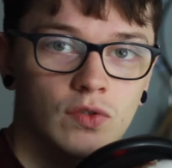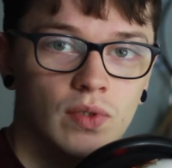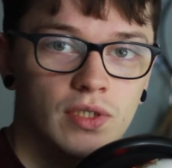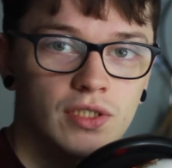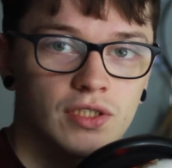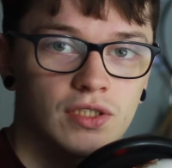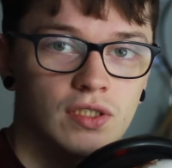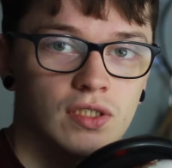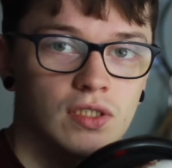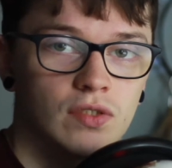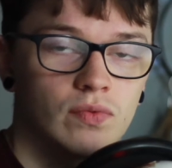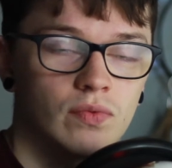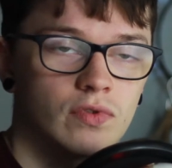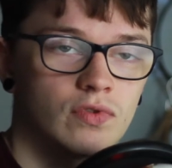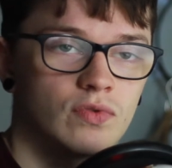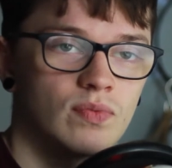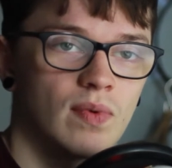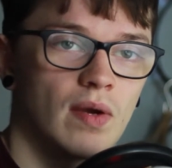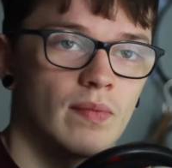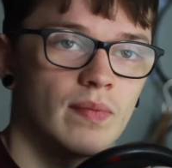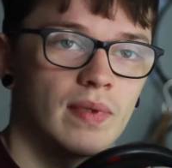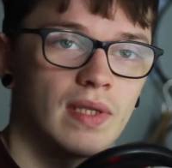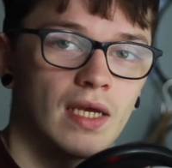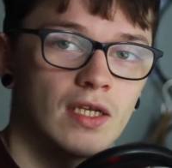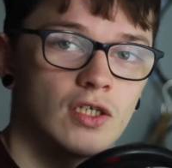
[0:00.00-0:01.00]
questions, which
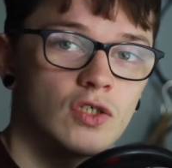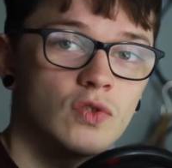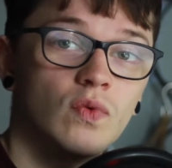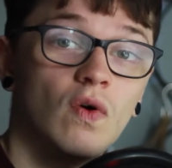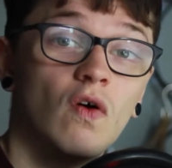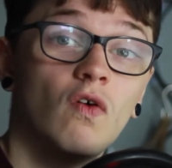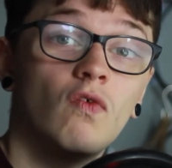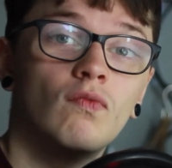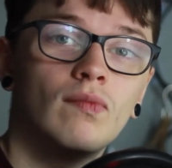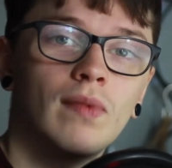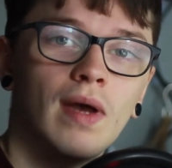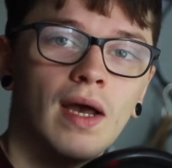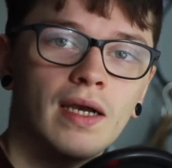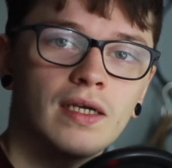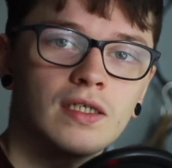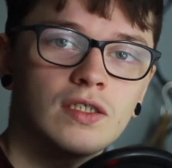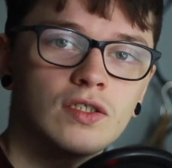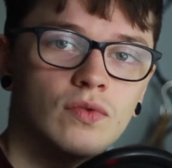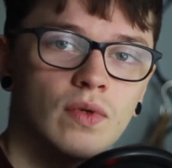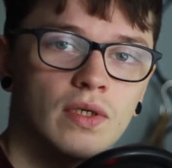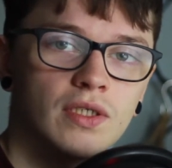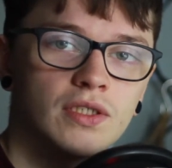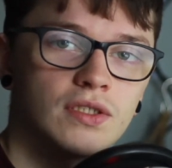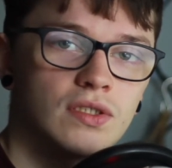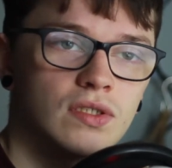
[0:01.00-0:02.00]
might be like 12 marks
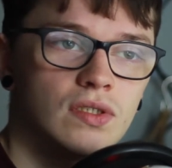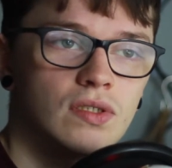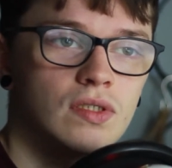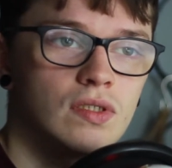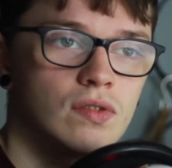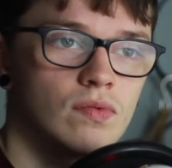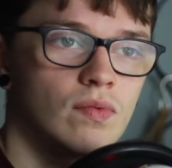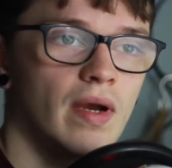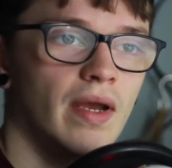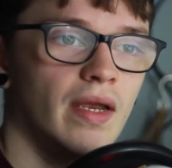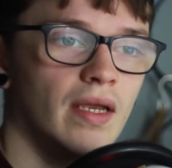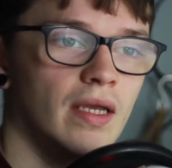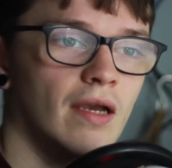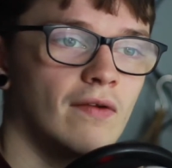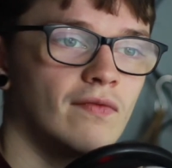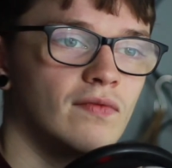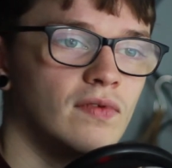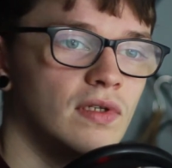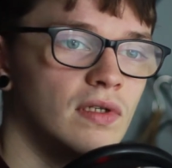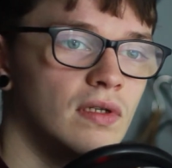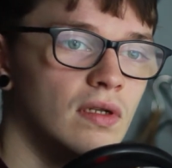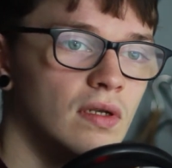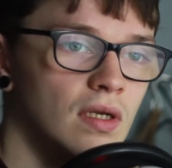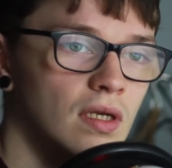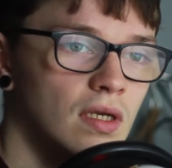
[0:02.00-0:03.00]
questions, where you have
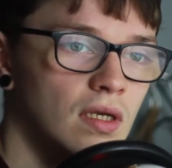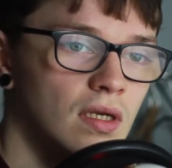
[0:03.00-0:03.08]
to